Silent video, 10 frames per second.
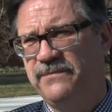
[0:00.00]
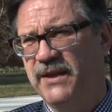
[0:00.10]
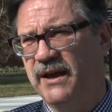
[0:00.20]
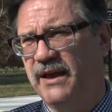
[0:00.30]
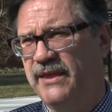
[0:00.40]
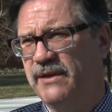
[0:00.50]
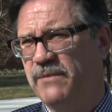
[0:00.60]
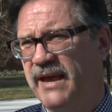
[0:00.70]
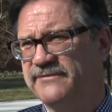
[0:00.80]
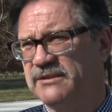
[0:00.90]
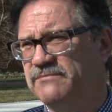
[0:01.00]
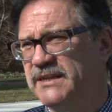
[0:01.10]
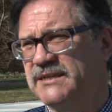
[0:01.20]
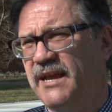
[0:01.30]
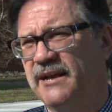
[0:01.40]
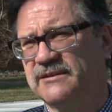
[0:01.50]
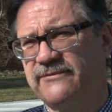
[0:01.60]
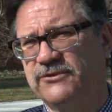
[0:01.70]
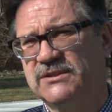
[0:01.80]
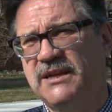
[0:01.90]
Uh, and then we have some discounts
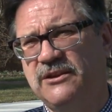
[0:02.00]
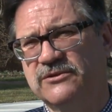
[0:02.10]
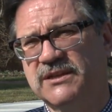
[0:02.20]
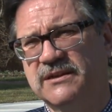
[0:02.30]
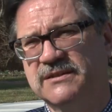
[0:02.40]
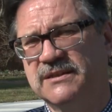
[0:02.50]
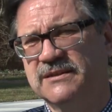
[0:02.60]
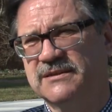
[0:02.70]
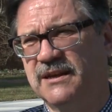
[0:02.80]
for senior citizens.